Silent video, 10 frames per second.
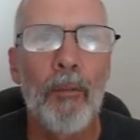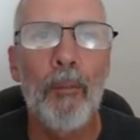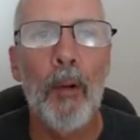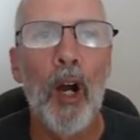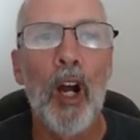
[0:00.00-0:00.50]

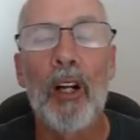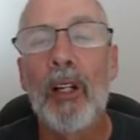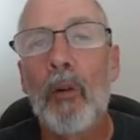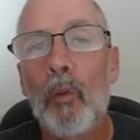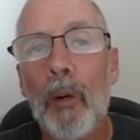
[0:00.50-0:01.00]

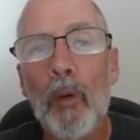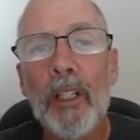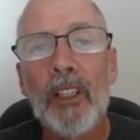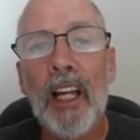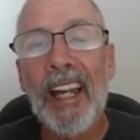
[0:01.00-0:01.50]
But when
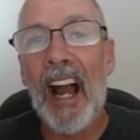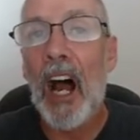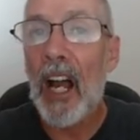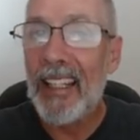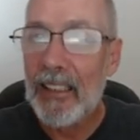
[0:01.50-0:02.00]
we say
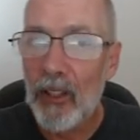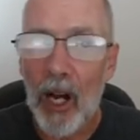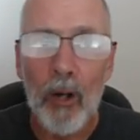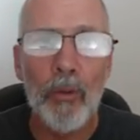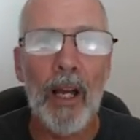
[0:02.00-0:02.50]
I
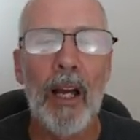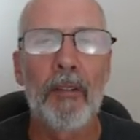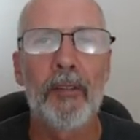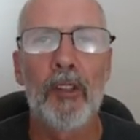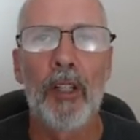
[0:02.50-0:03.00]
don't
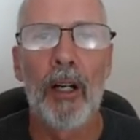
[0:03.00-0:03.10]
have to